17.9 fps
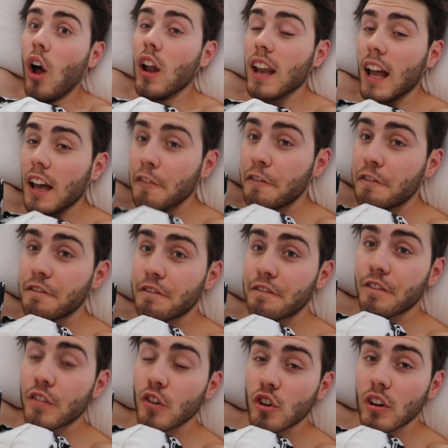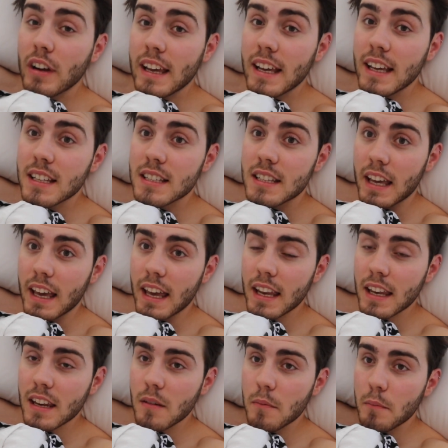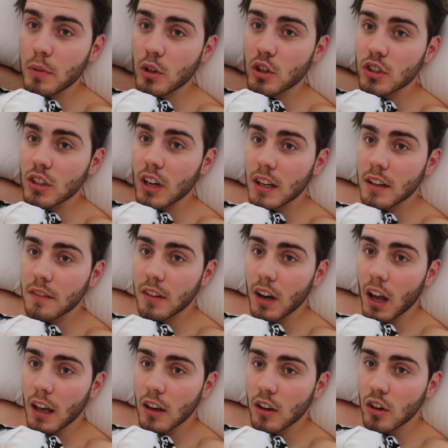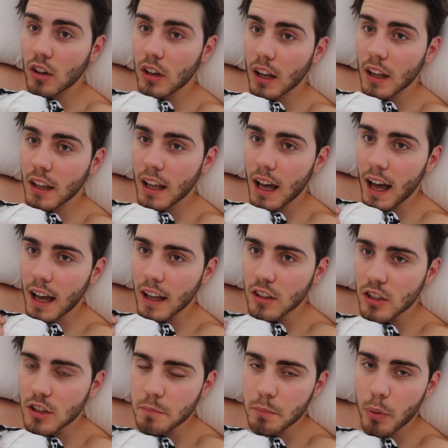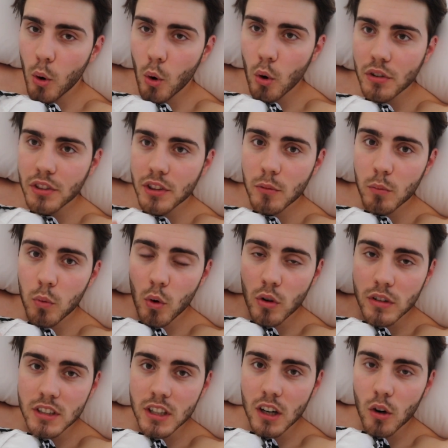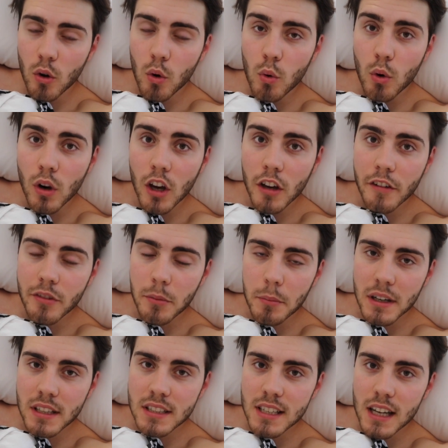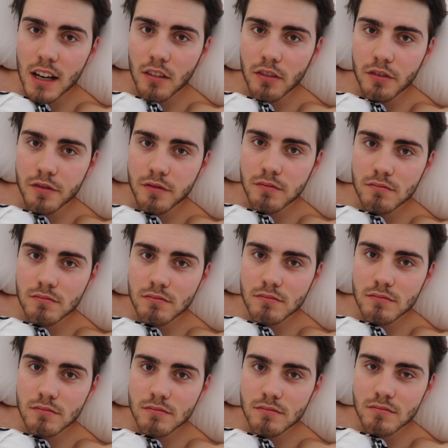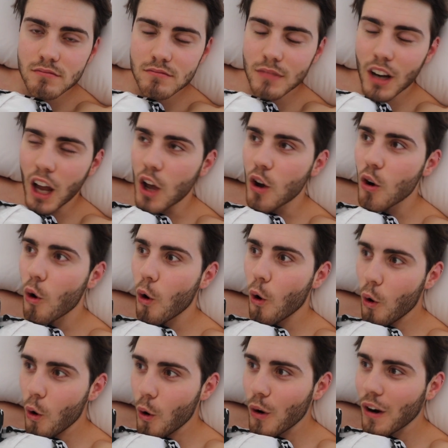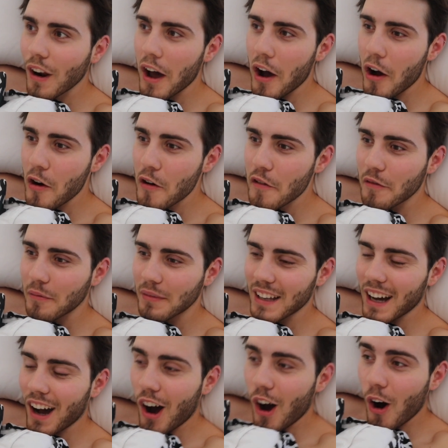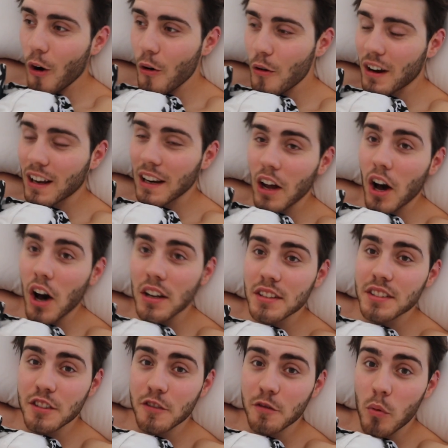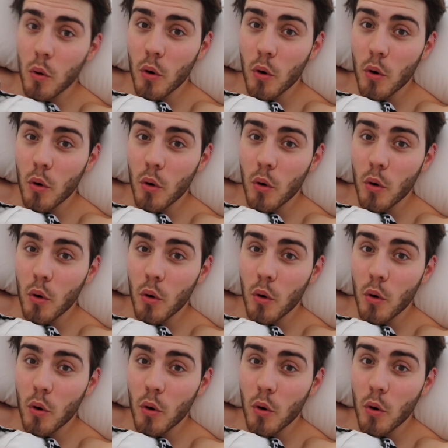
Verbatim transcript: like freezing because I'd like gone like that and just poured the water all over myself like all over the whole glass of